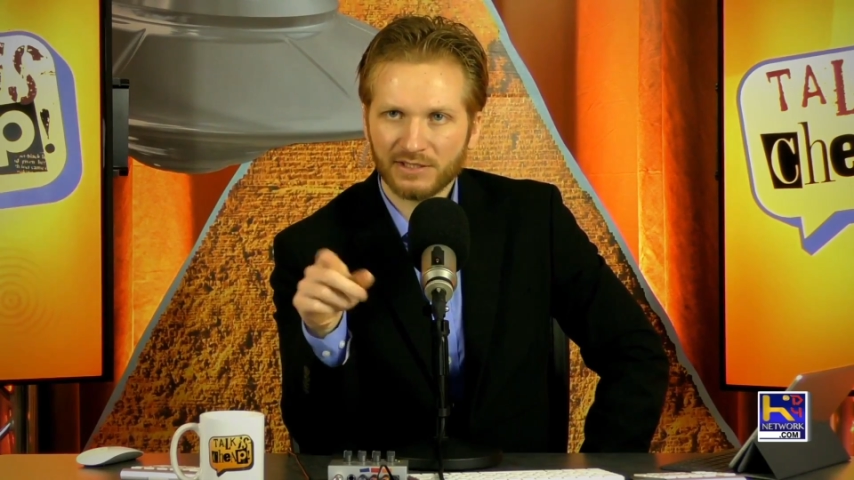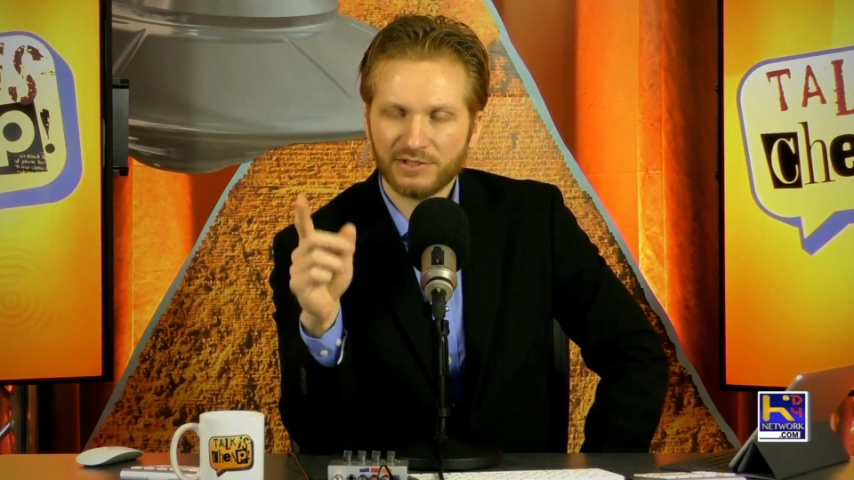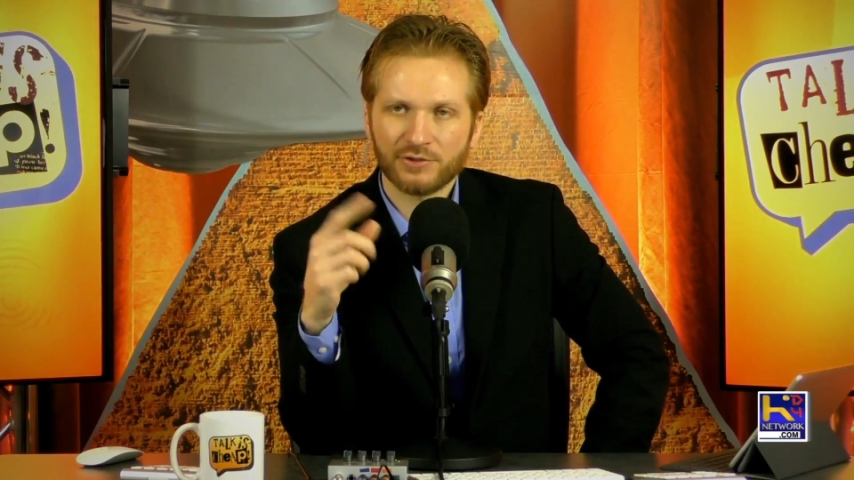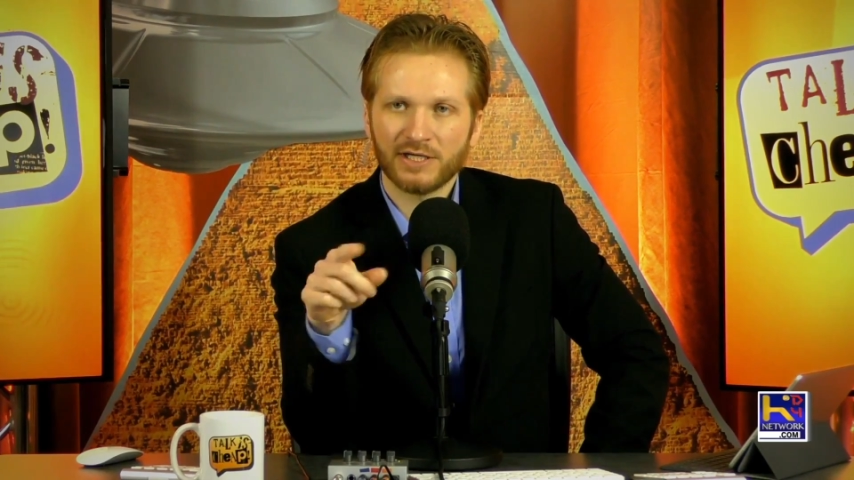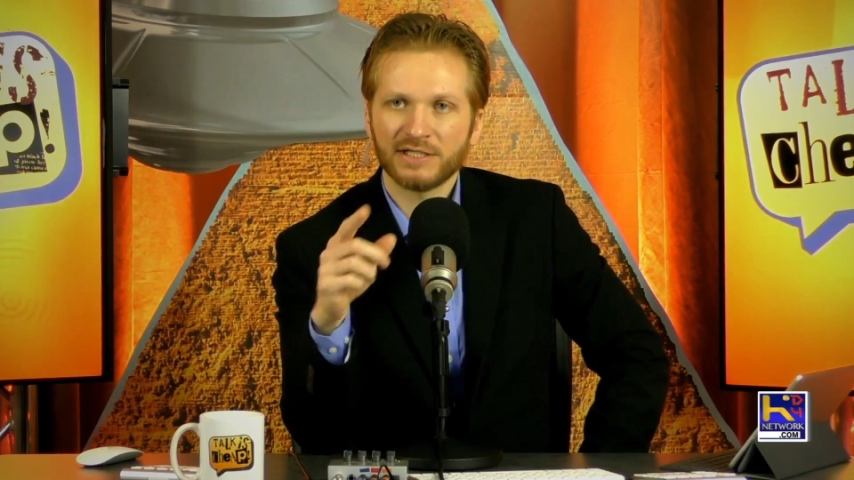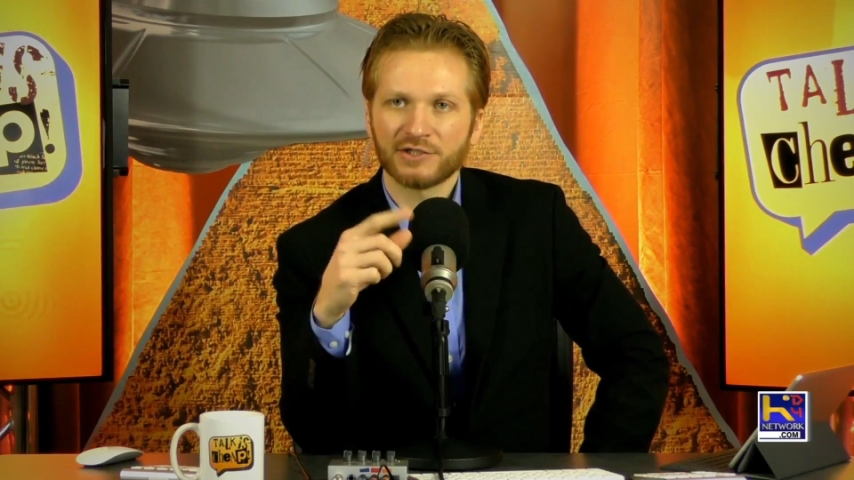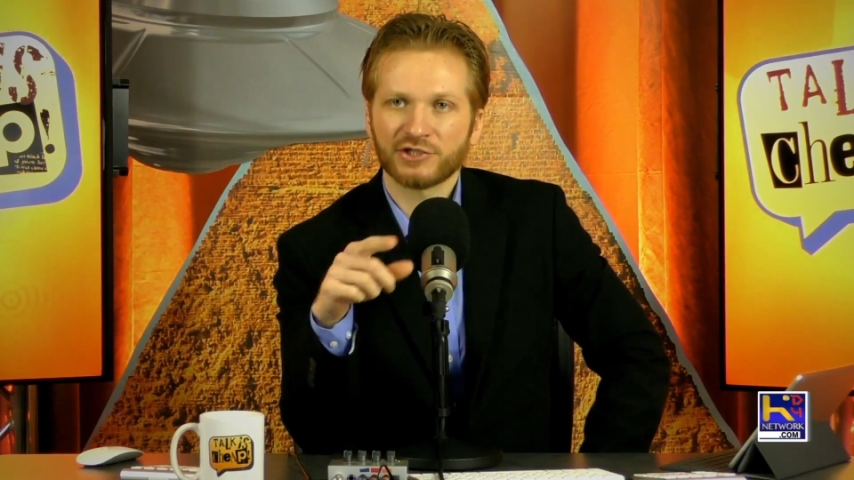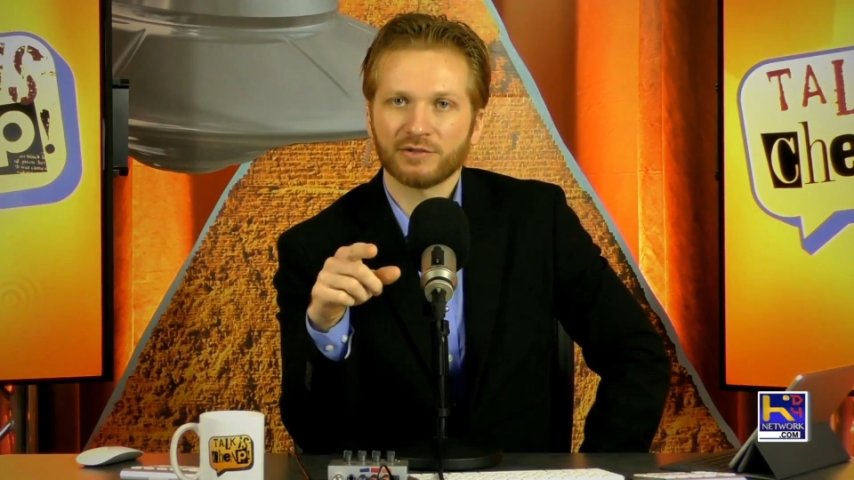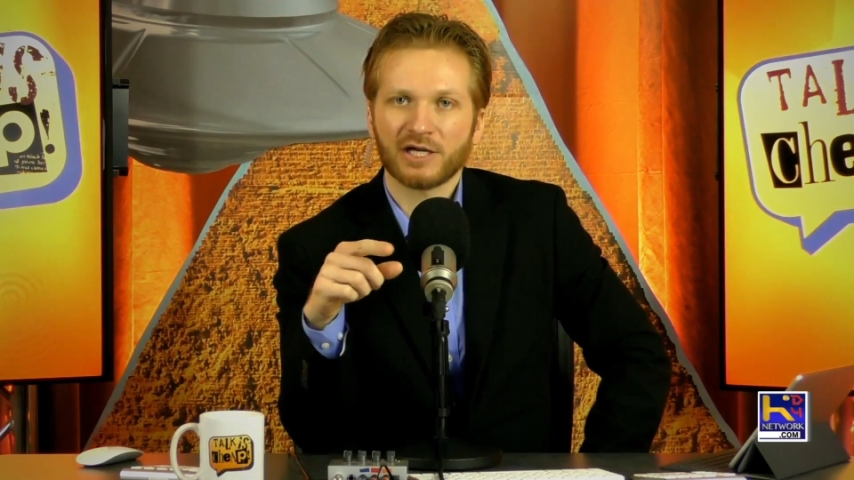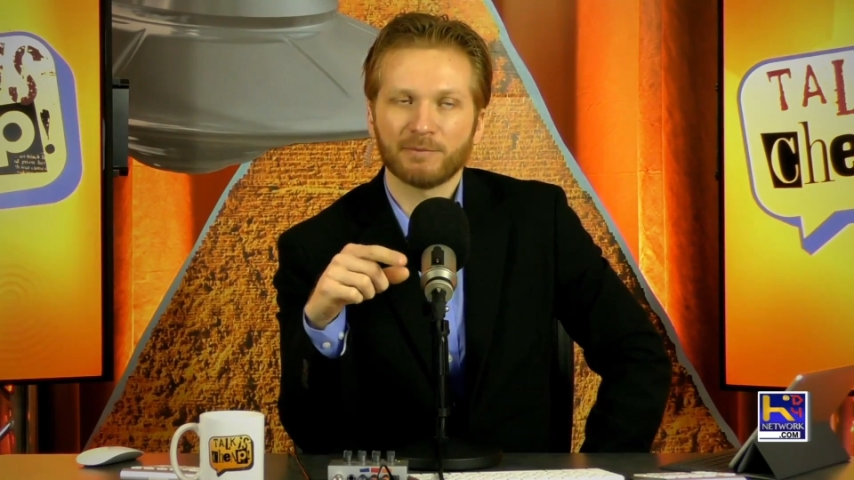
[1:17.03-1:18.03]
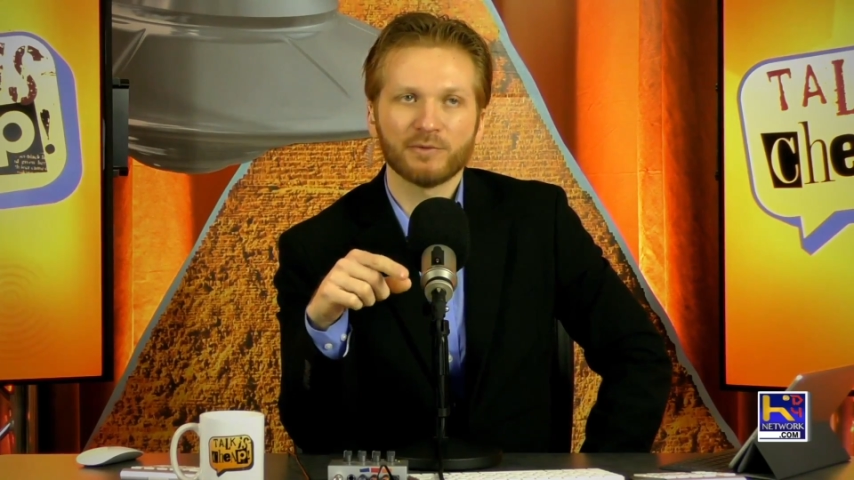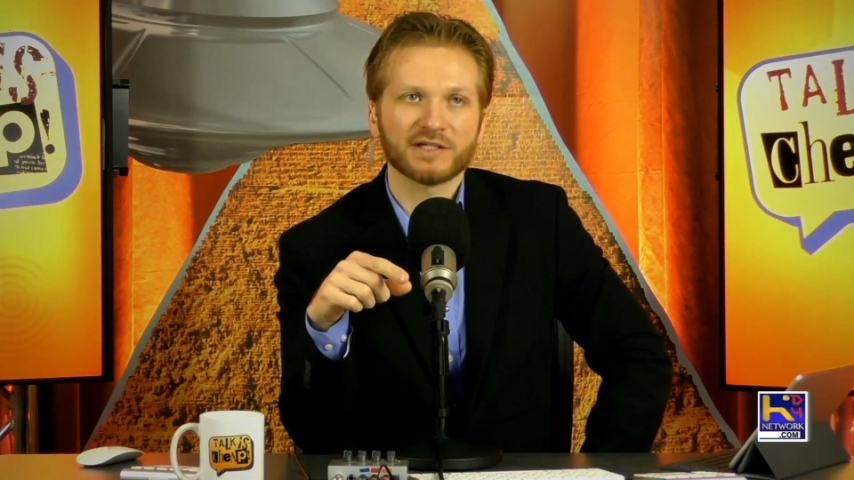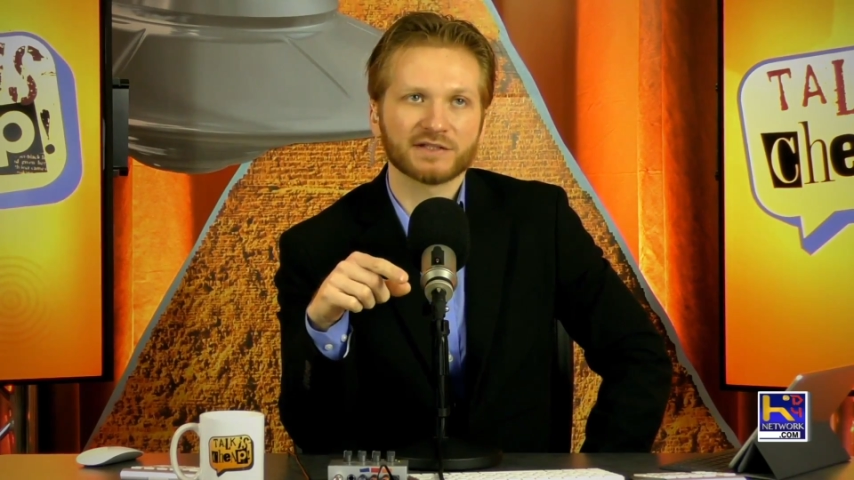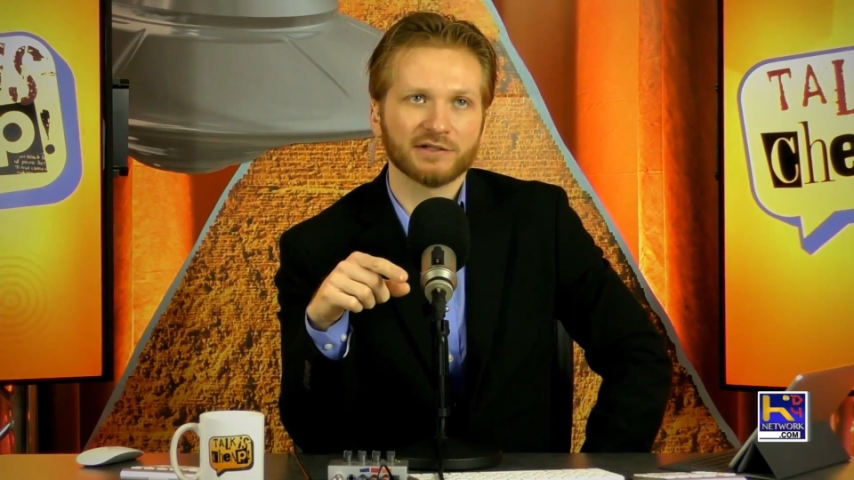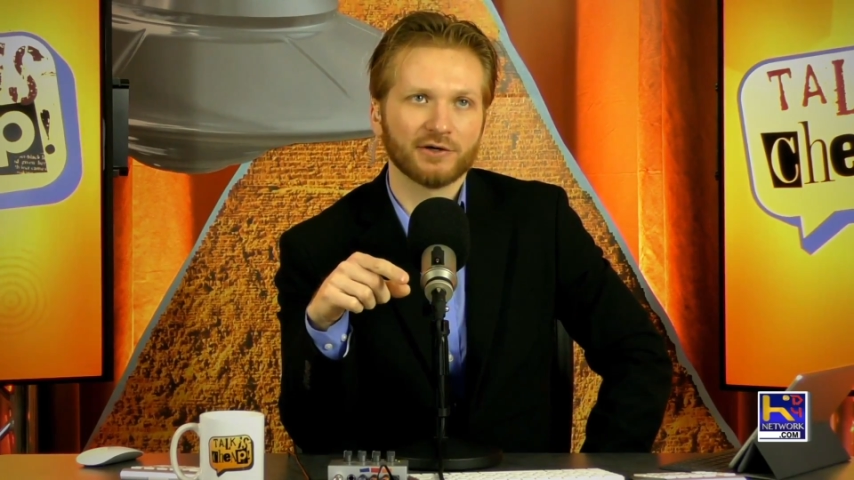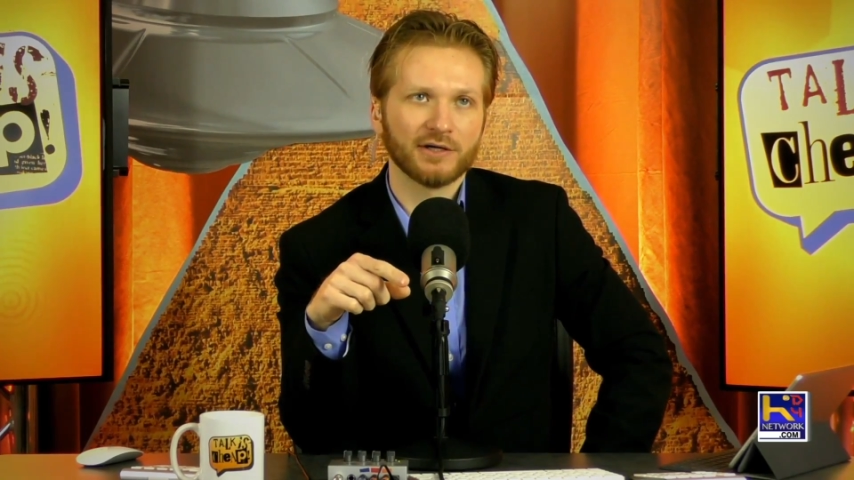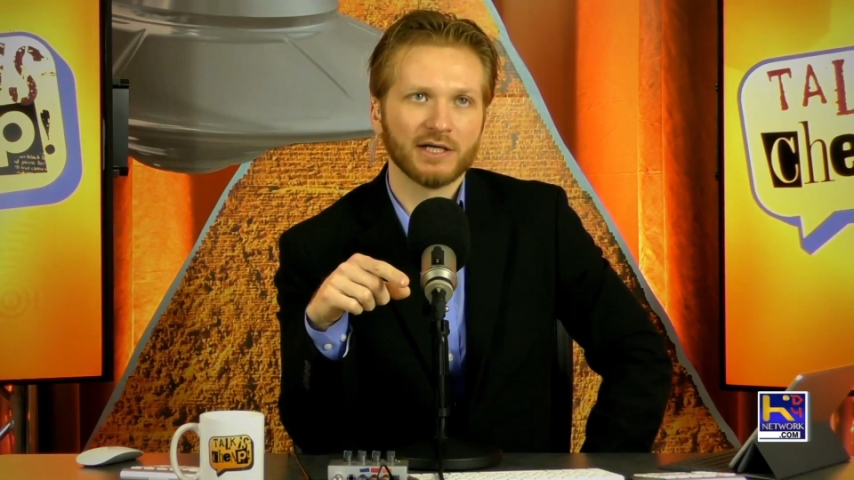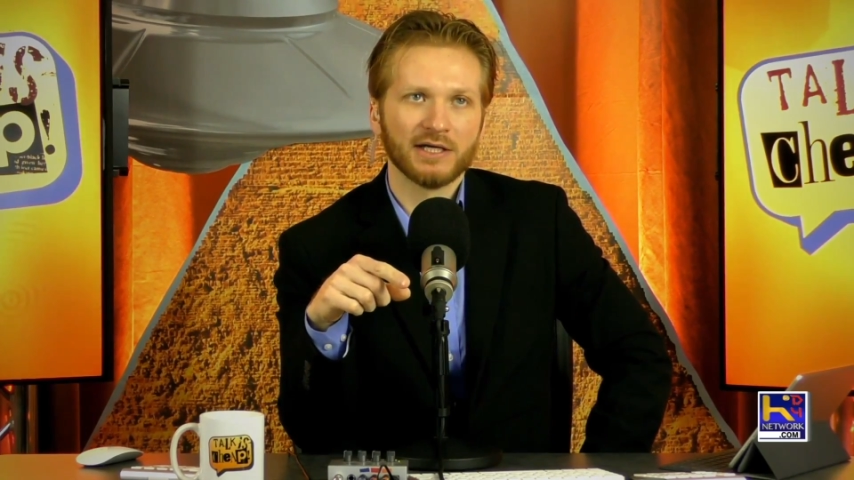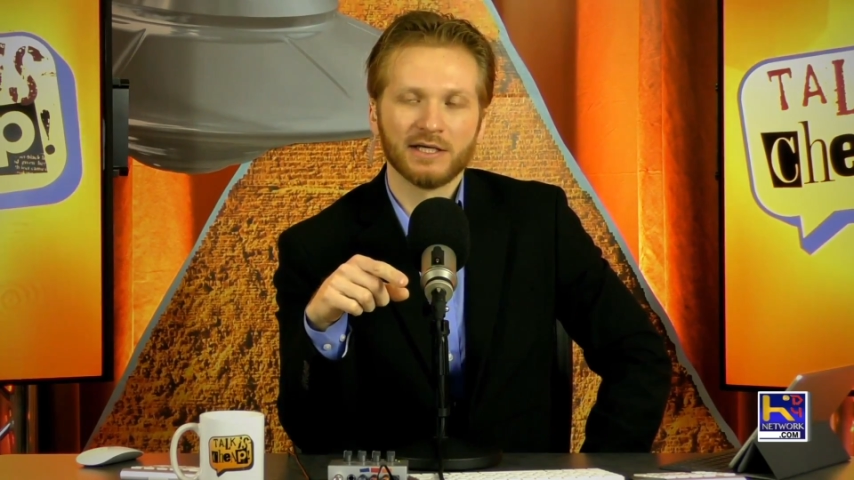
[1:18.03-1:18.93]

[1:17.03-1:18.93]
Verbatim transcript: you know, I did a show a couple weeks ago